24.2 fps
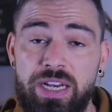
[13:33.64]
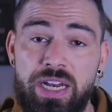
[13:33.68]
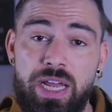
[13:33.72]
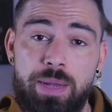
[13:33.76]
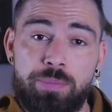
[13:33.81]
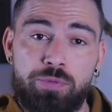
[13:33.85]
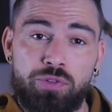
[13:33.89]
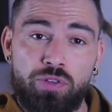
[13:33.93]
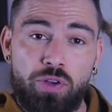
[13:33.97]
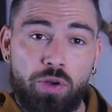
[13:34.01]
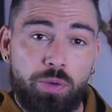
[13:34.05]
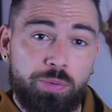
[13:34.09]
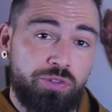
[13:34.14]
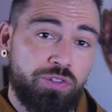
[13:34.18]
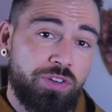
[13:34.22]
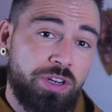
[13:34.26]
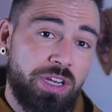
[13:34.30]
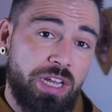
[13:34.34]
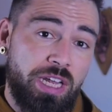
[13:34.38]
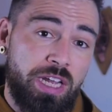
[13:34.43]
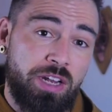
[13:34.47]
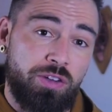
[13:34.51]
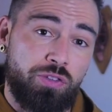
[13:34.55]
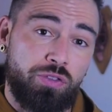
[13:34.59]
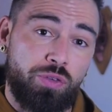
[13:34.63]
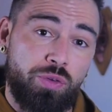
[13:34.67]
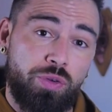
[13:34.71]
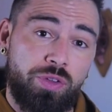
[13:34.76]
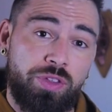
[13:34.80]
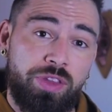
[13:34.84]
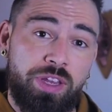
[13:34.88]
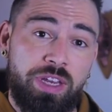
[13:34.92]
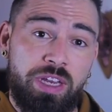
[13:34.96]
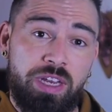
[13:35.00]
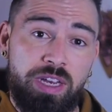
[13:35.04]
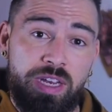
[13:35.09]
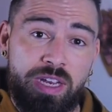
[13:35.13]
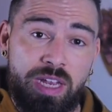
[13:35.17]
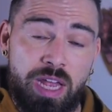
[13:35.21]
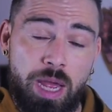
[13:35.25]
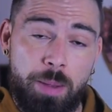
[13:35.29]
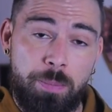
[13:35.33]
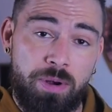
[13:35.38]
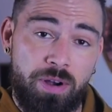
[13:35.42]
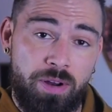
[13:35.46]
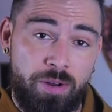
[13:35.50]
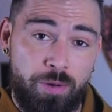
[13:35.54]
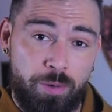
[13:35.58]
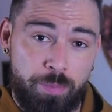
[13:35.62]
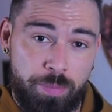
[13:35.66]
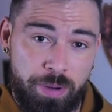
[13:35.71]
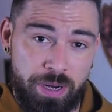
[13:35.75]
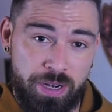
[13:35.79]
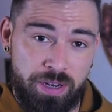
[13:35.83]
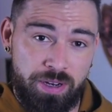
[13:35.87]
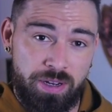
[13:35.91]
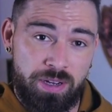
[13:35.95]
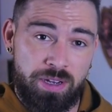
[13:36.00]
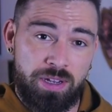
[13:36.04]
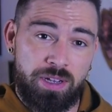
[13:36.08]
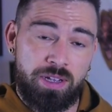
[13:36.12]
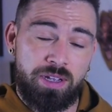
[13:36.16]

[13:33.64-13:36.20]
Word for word: absorption into the capillary bed.